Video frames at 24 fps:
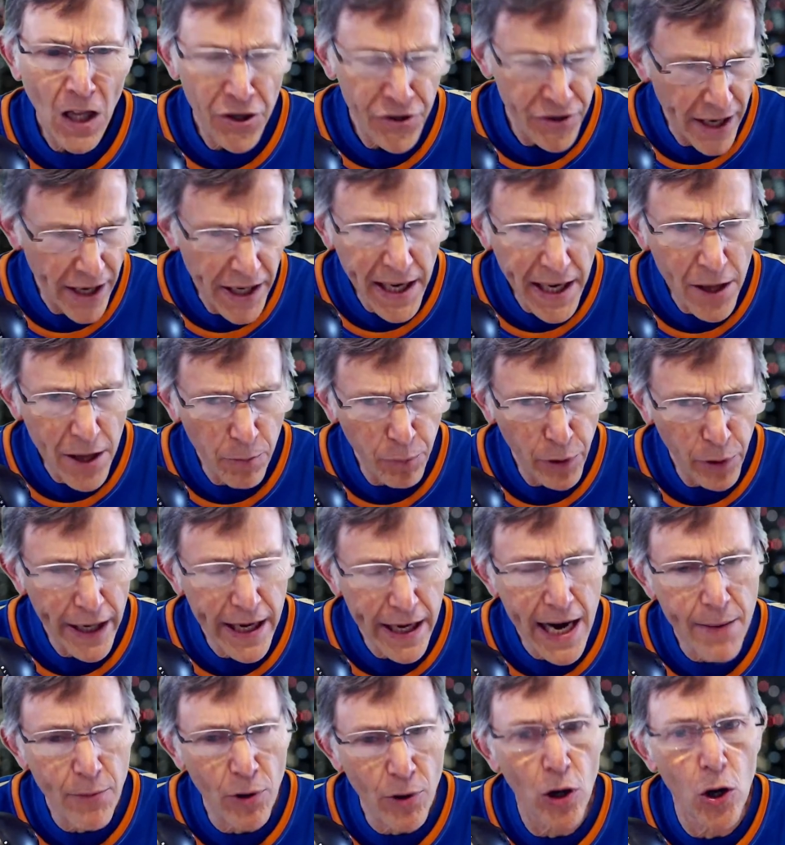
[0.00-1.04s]
that's how the Play
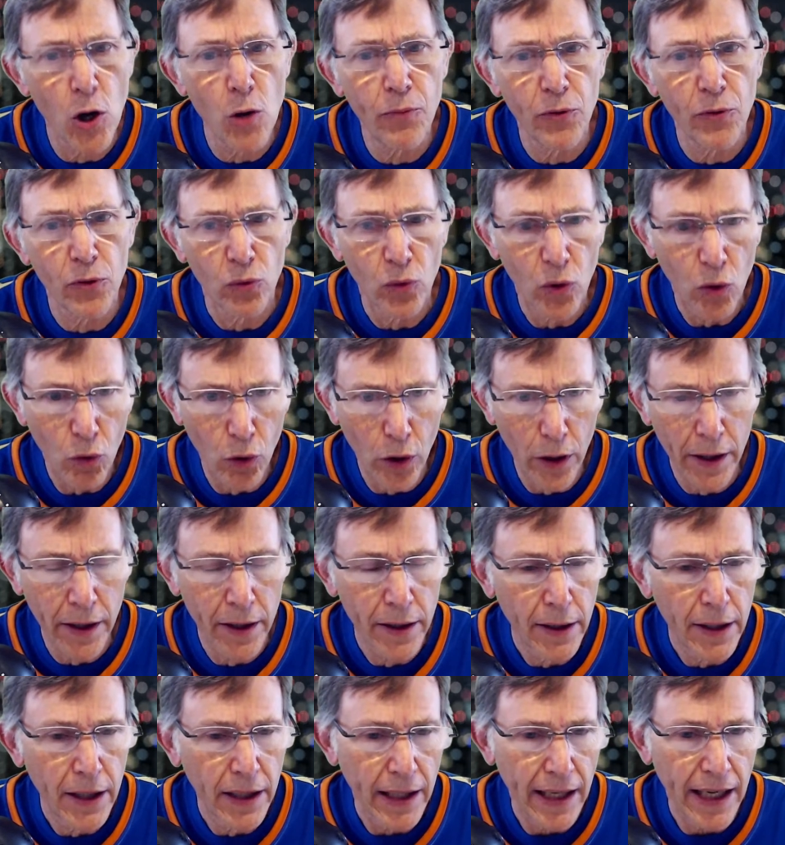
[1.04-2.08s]
Gamer Open will work.
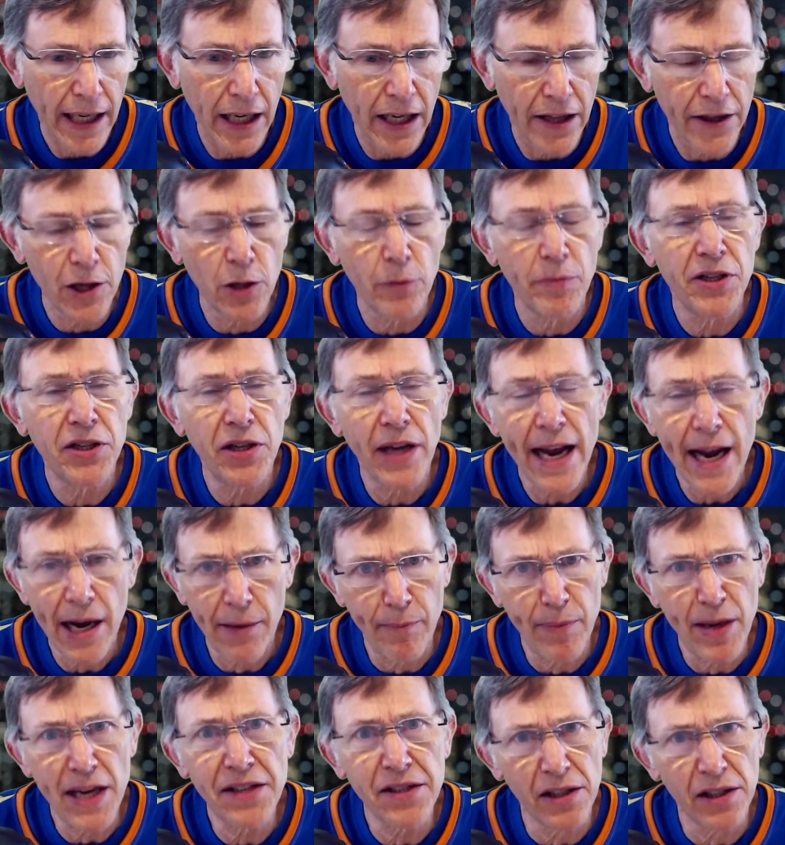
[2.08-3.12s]
It'll be
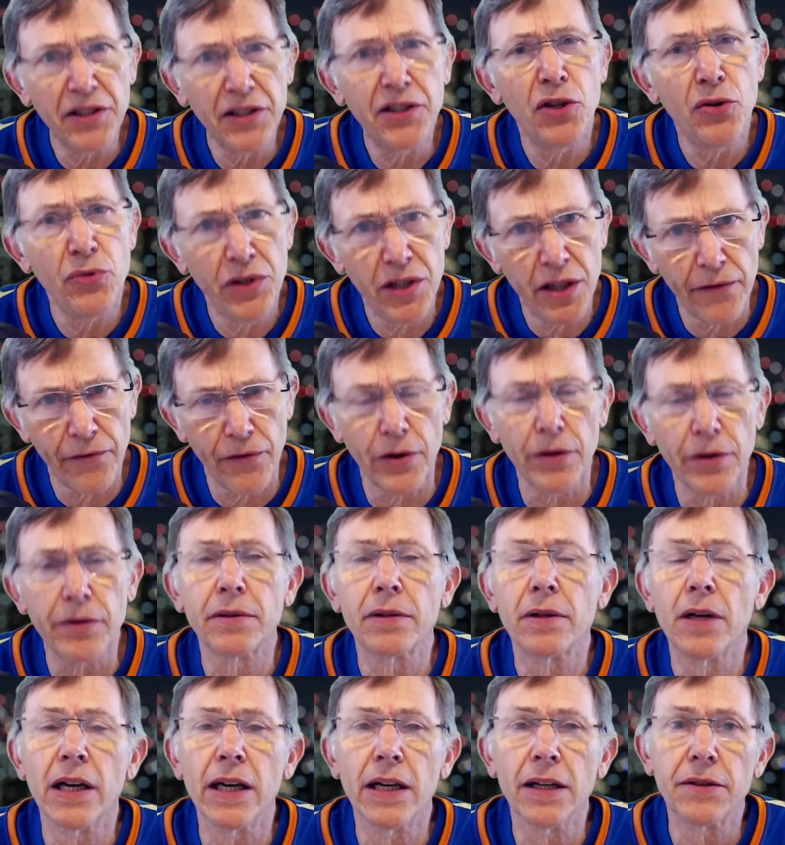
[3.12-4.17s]
basically 2 different
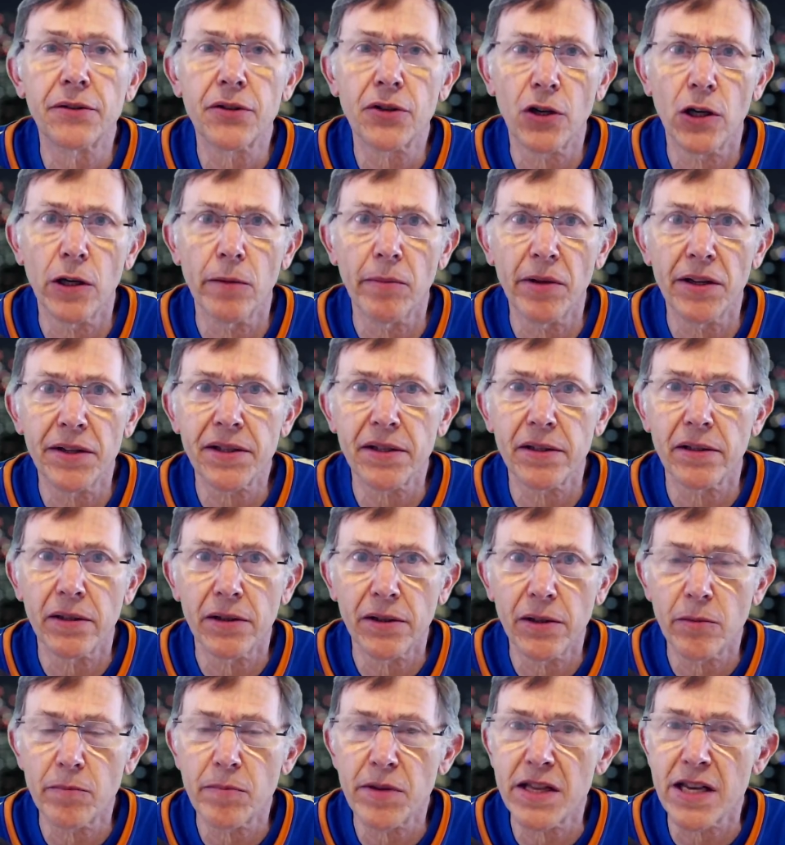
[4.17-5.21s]
tournaments.
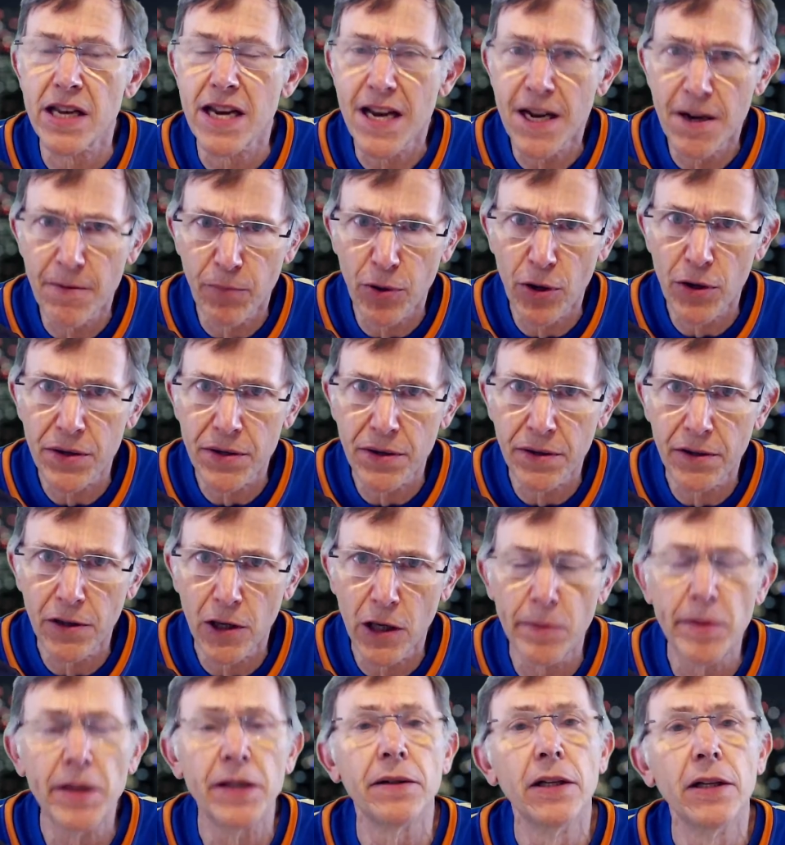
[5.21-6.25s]
There'll be the in-person
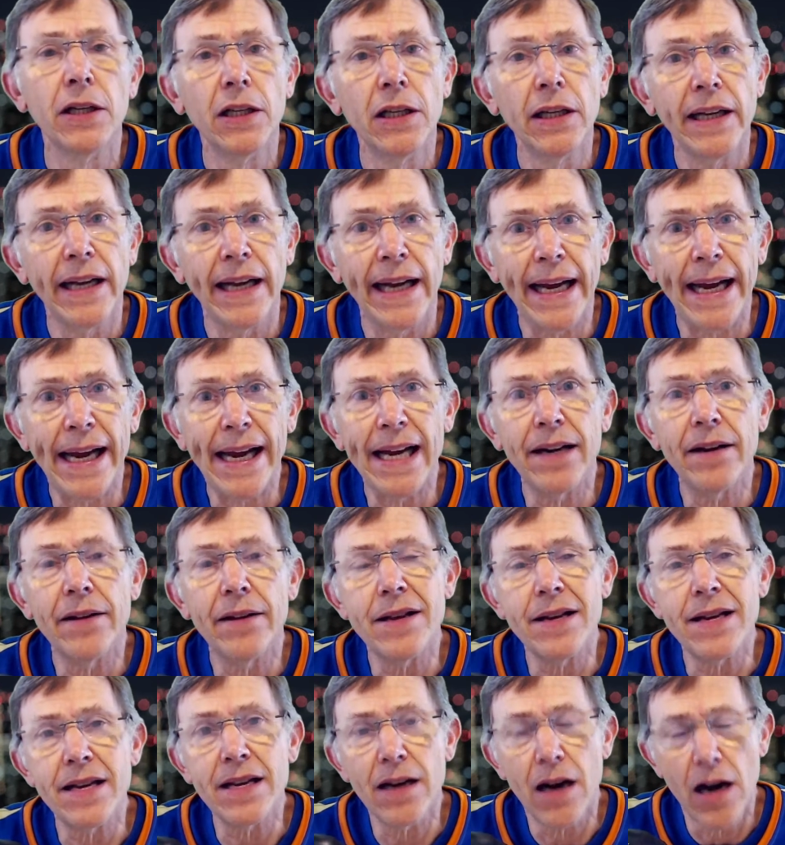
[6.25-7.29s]
tournament and
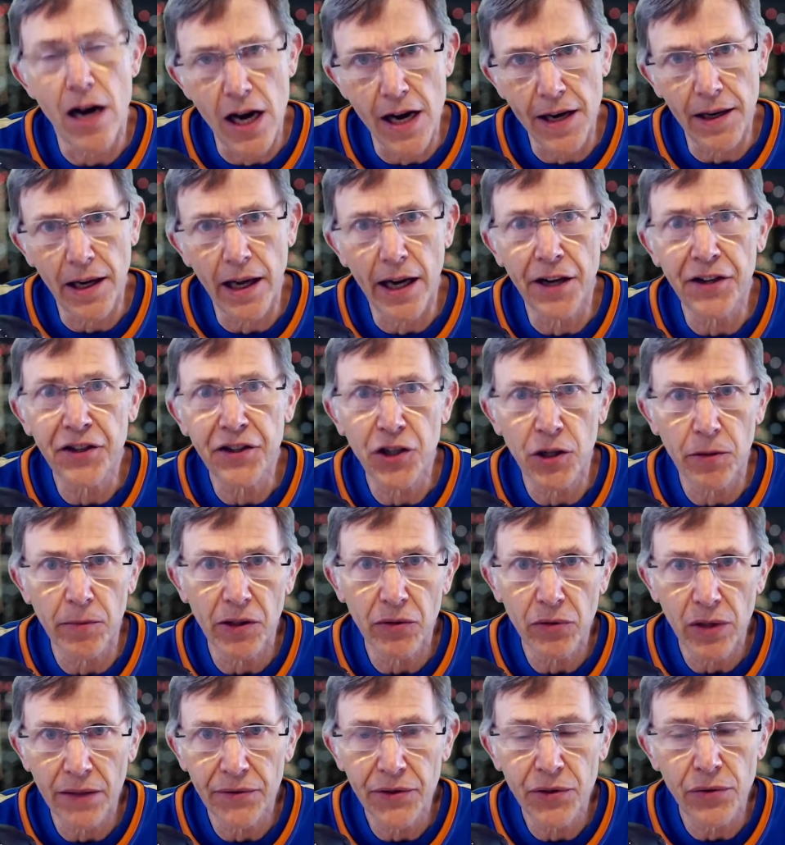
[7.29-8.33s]
the online tournament.
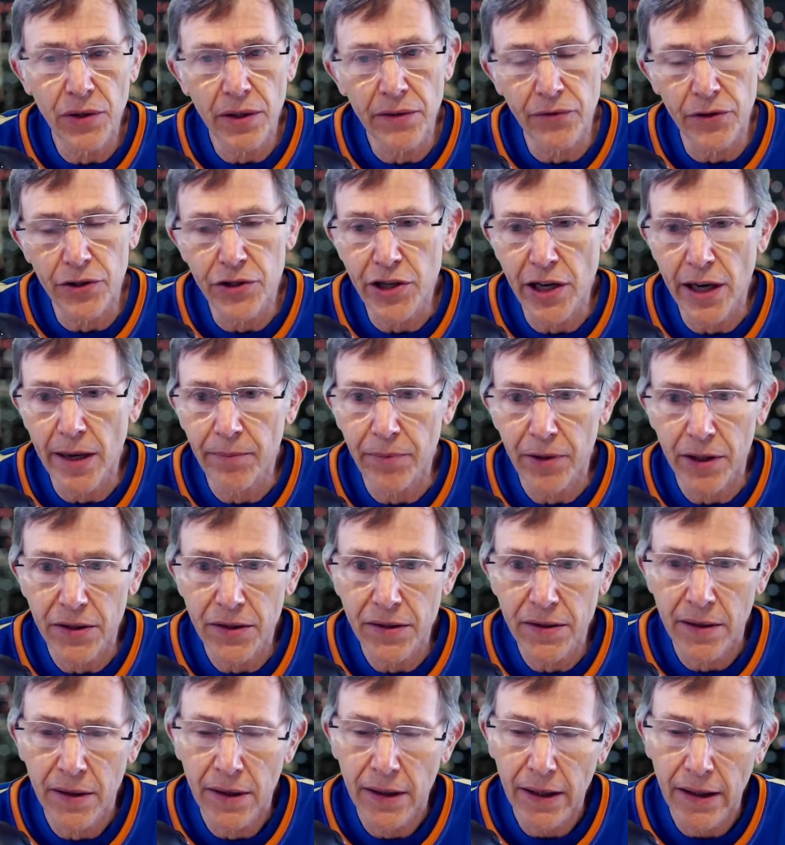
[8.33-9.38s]
Will have 2 different
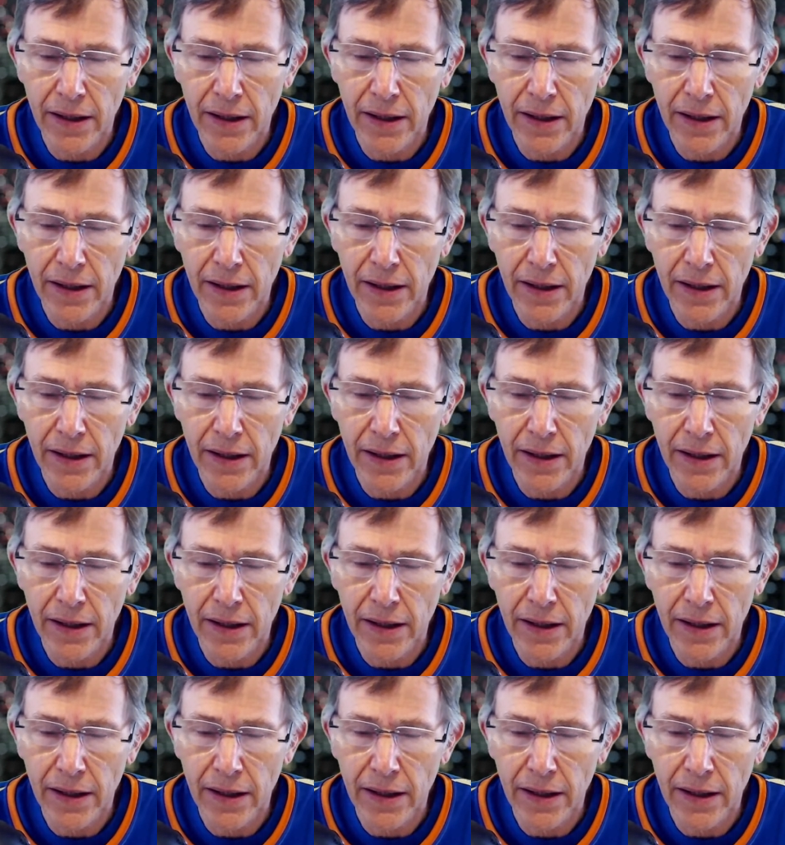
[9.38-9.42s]
champions.